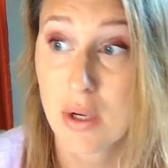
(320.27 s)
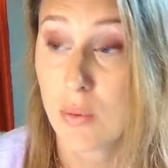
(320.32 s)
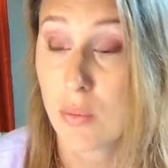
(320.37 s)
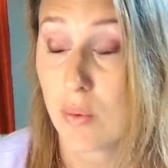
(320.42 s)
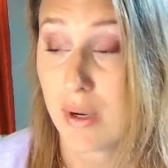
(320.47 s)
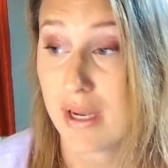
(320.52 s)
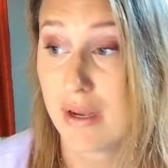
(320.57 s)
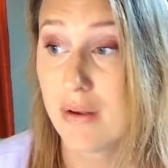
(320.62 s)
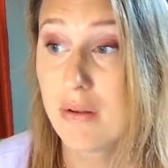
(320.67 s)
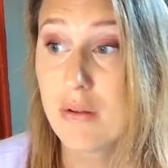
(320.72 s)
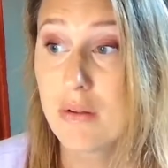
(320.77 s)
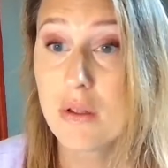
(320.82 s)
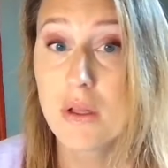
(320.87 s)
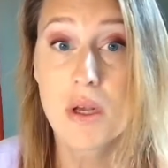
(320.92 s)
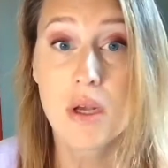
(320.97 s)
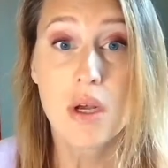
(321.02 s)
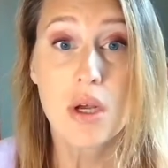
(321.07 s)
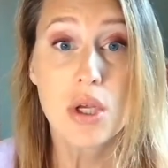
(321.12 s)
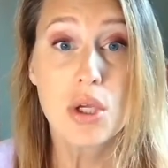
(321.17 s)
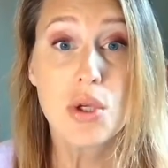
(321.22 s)
Well,
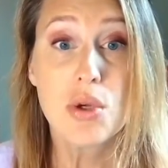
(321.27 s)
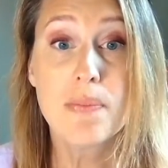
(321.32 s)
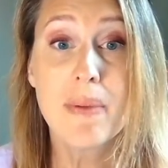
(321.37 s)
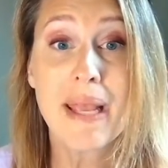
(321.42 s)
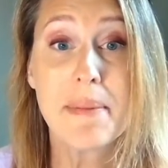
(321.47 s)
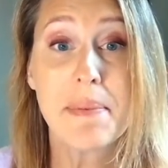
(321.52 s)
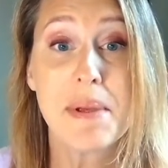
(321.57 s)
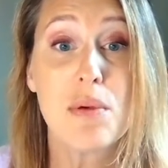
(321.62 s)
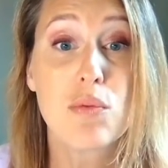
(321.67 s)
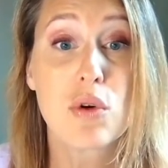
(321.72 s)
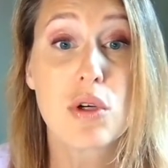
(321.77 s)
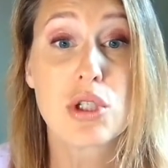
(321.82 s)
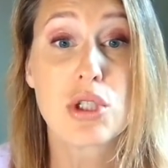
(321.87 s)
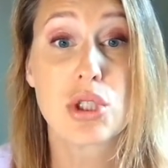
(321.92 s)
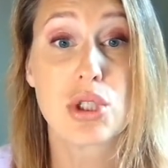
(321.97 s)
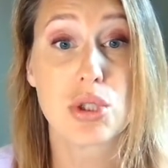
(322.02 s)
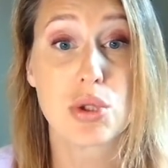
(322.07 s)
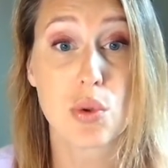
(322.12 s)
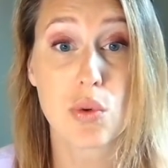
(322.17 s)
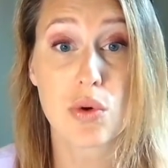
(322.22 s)
you may be
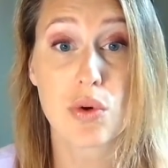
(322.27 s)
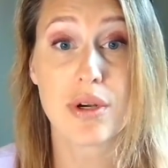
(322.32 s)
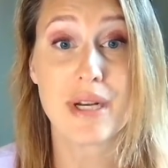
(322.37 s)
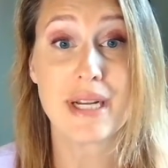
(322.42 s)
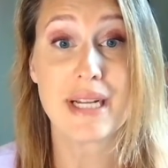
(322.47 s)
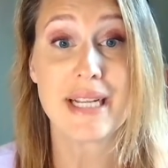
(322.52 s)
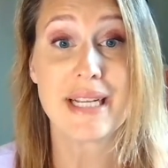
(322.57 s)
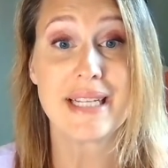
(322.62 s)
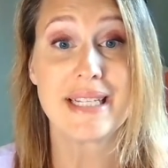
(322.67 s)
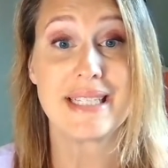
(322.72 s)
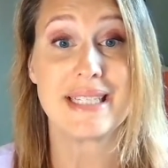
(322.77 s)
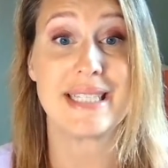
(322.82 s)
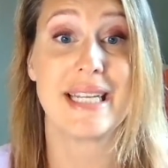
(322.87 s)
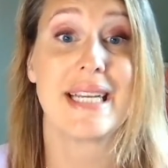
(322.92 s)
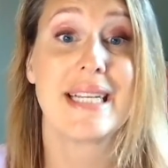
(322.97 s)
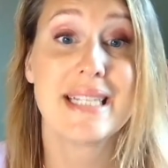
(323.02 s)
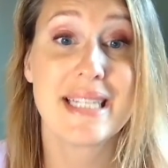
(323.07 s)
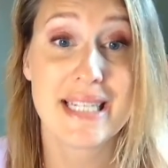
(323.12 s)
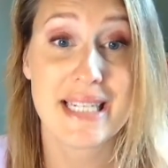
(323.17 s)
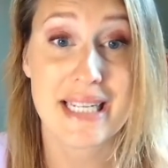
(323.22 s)
restoring
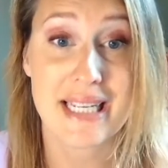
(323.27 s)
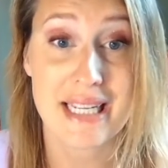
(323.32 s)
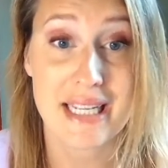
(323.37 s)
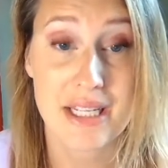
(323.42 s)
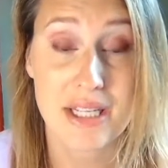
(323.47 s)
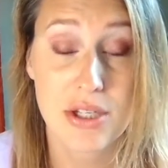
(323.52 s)
dignity.